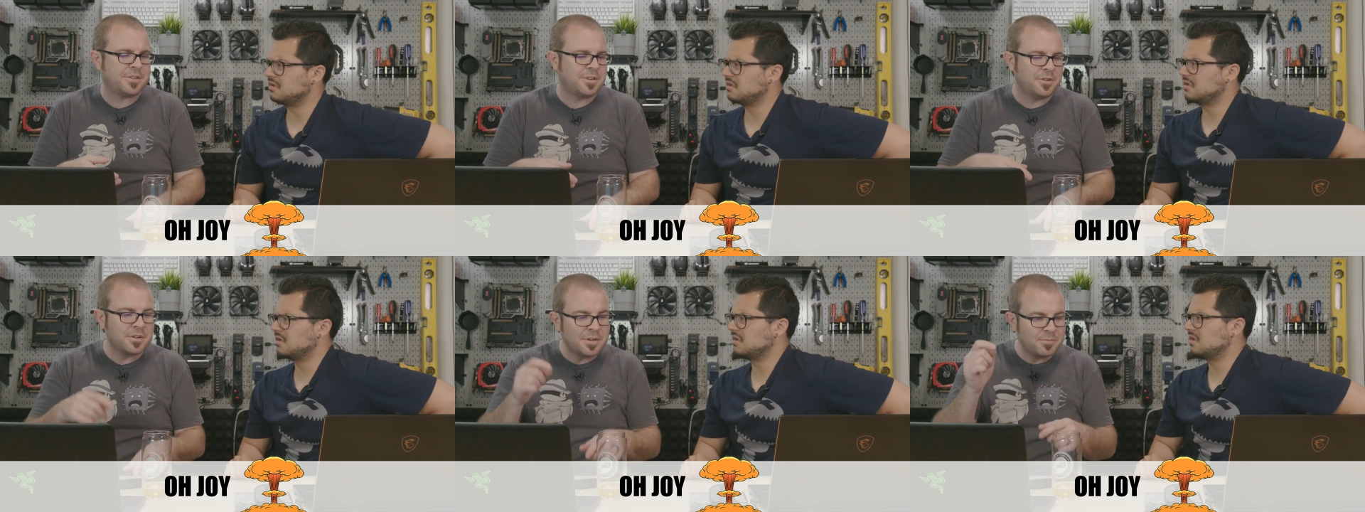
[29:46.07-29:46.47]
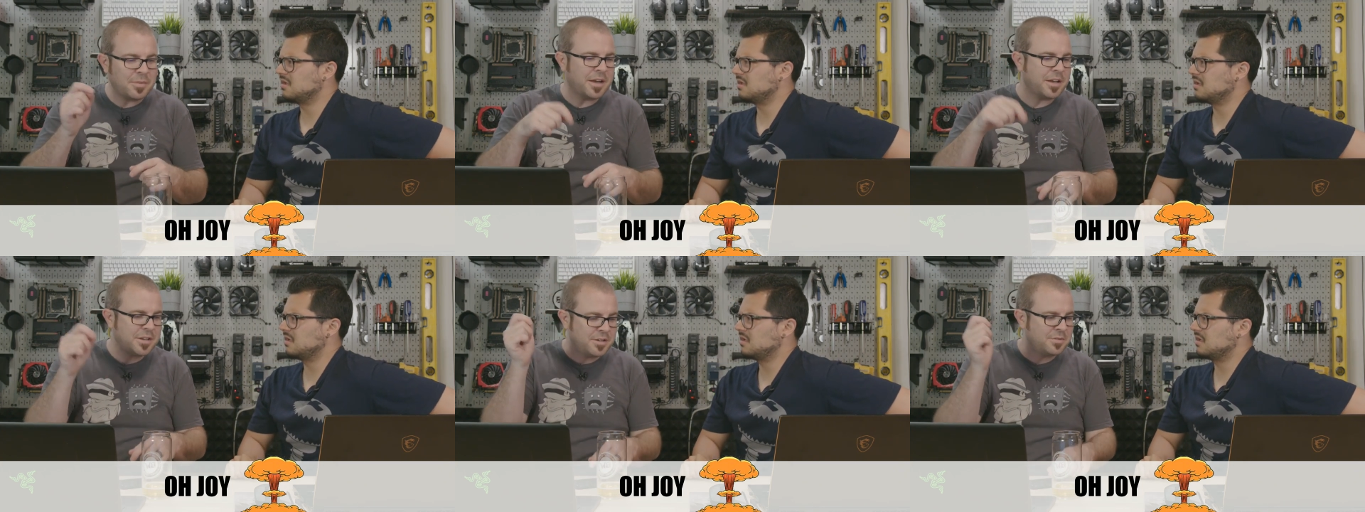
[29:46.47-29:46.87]
Speaker 1: to go and
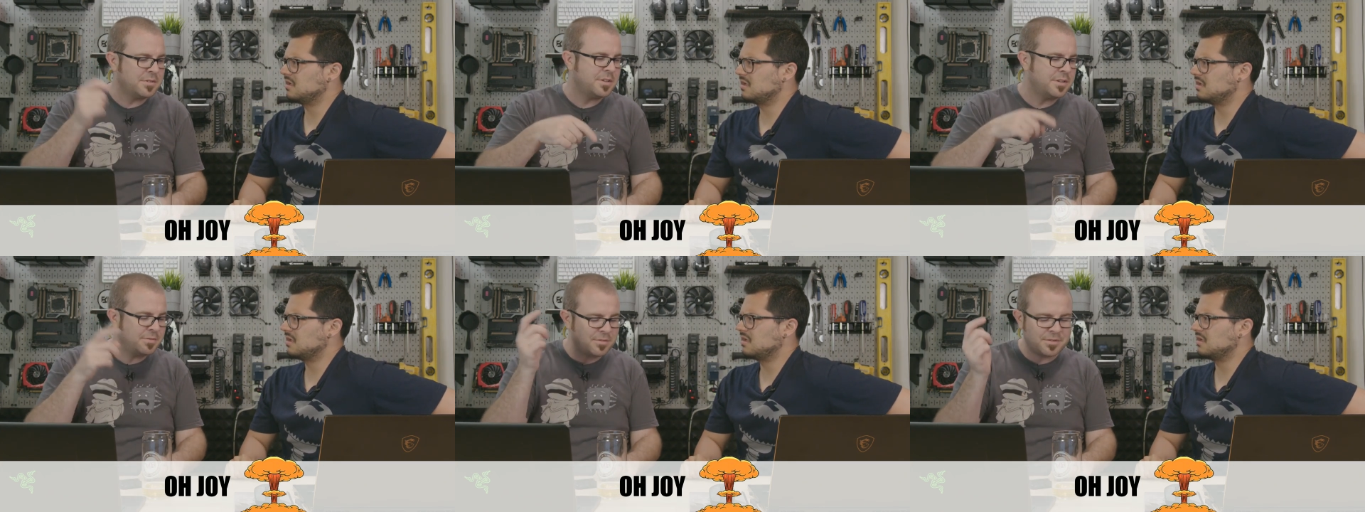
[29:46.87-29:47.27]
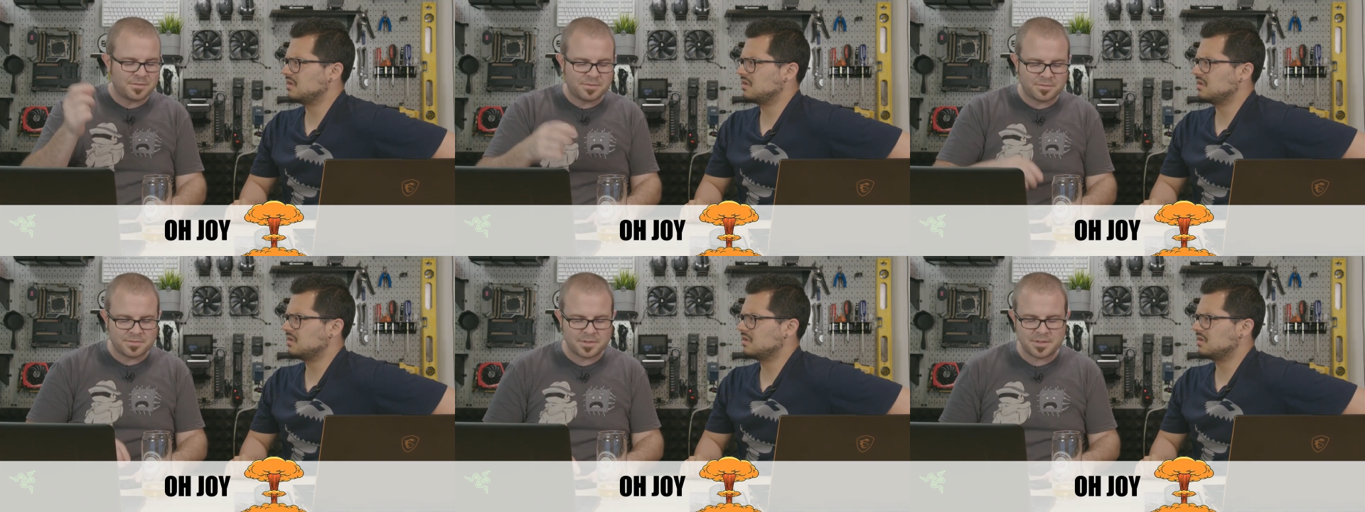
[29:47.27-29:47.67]
manually re-
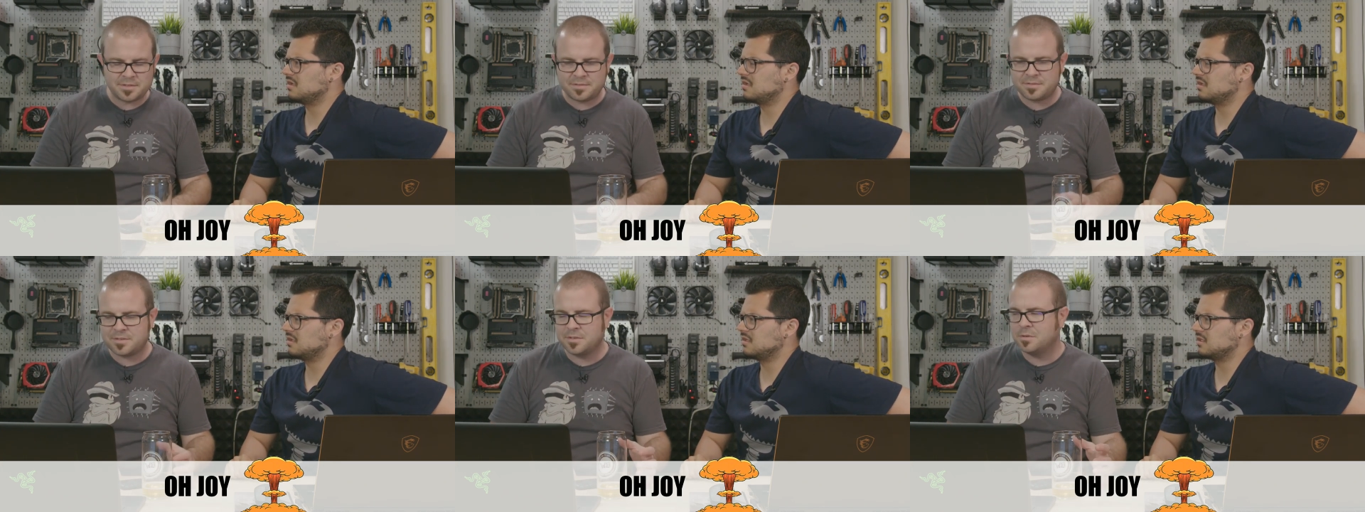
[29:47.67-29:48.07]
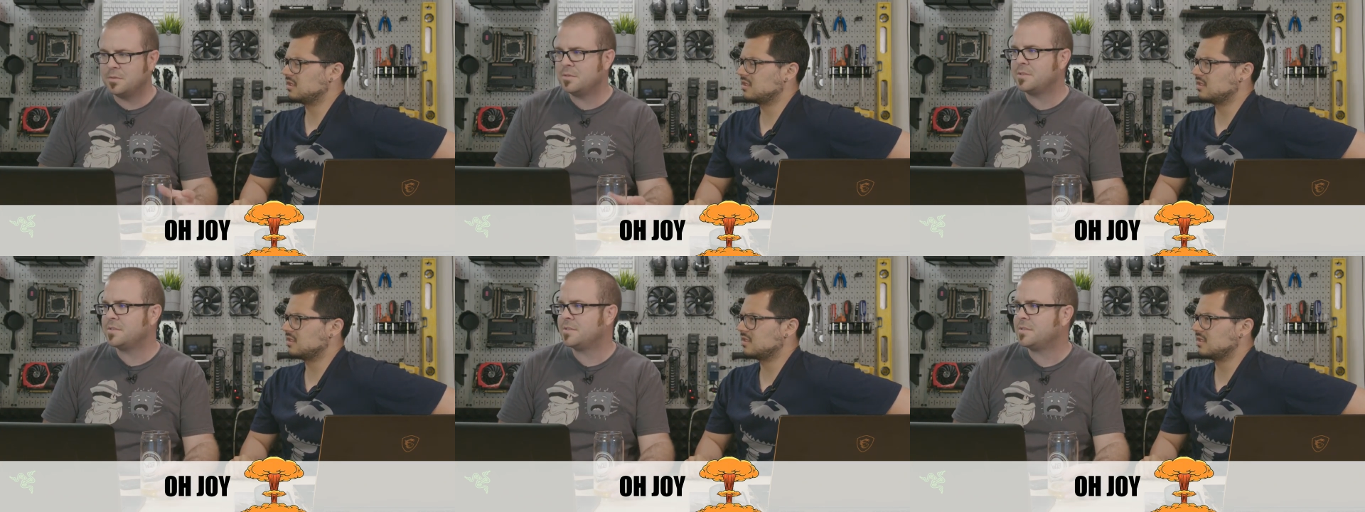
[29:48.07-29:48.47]
like
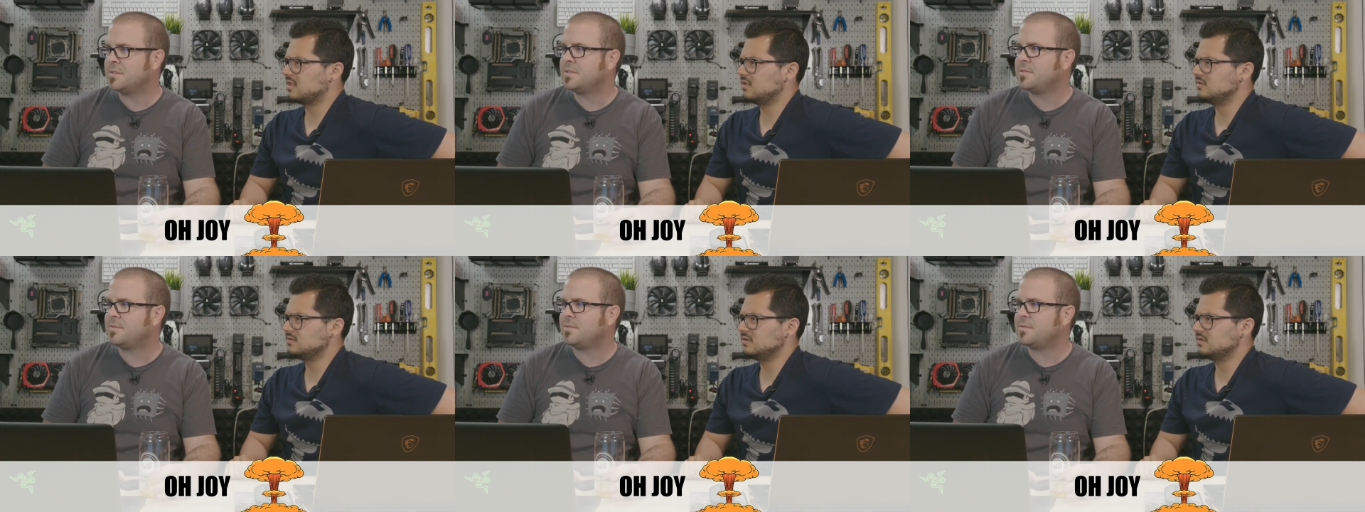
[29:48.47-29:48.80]
do Can you